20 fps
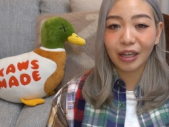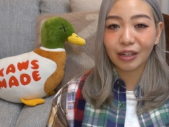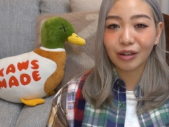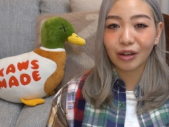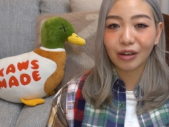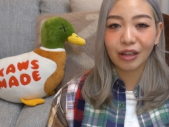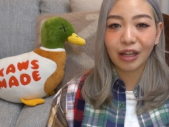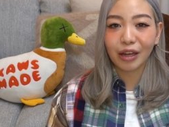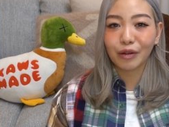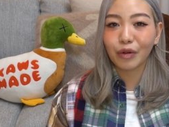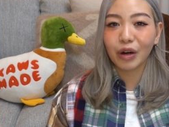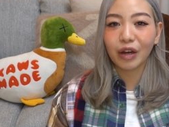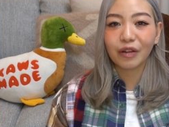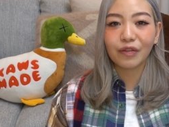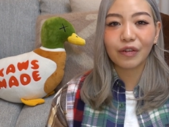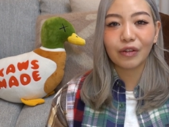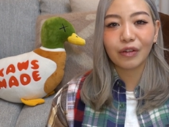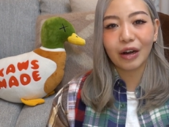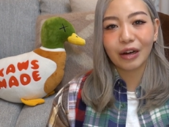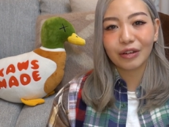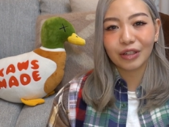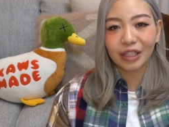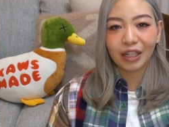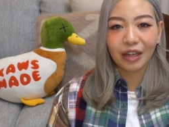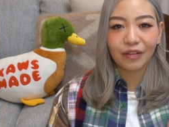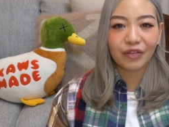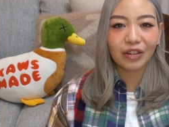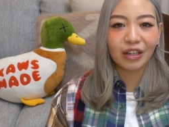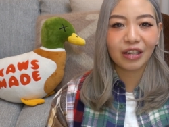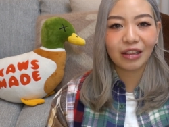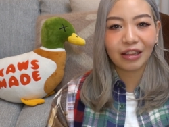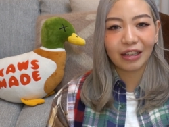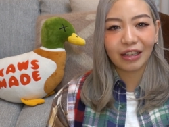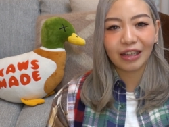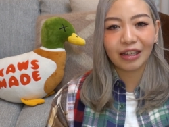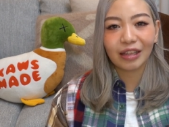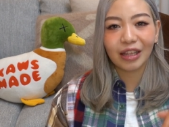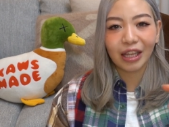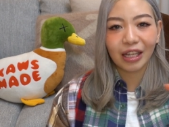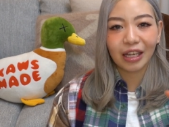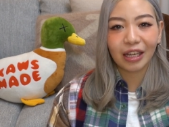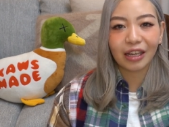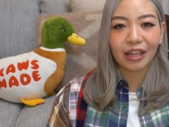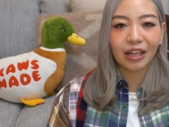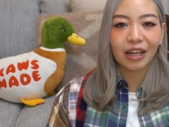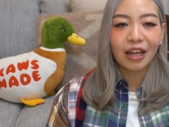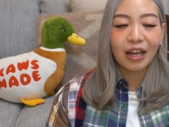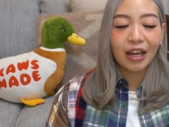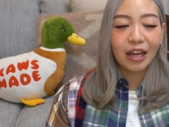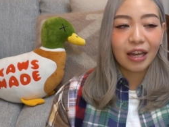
an online raffle. I'll definitely link